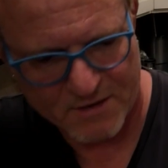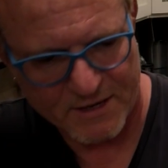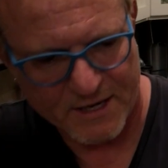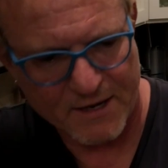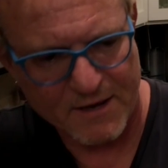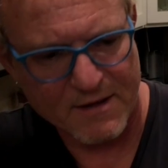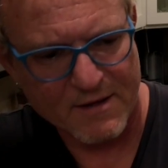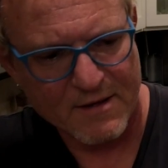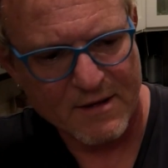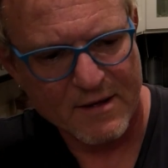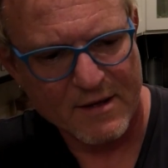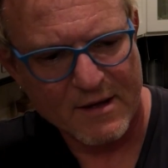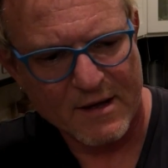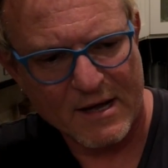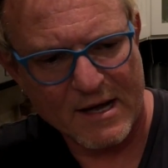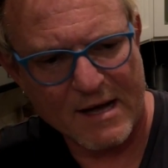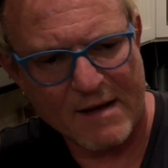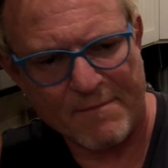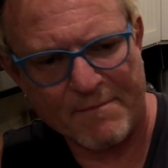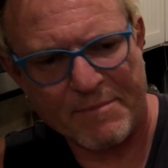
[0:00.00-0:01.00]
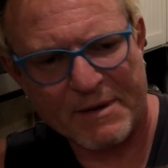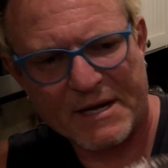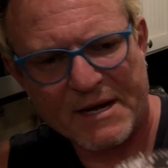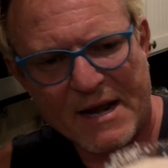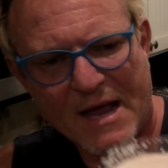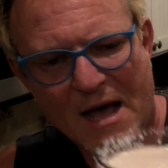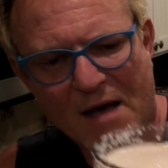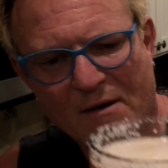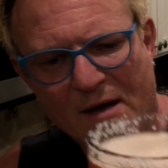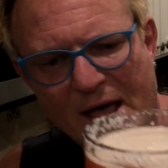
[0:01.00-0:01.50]
in. But
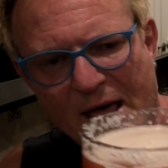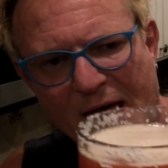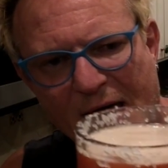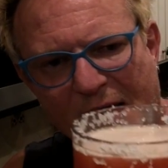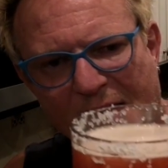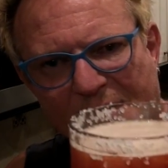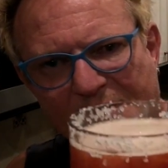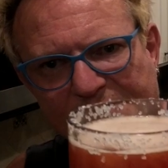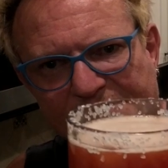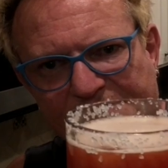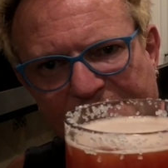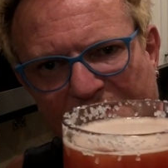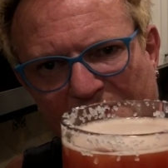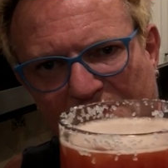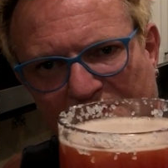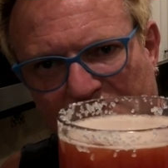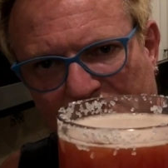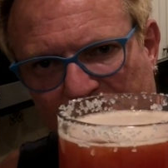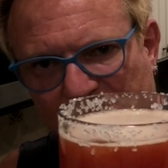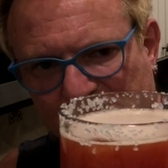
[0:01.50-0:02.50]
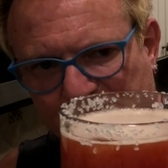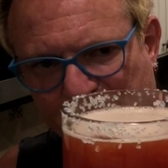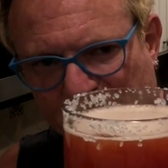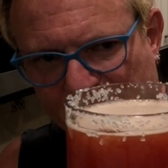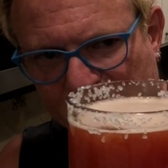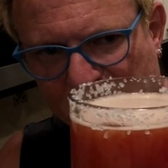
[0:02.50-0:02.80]
now I have just beer and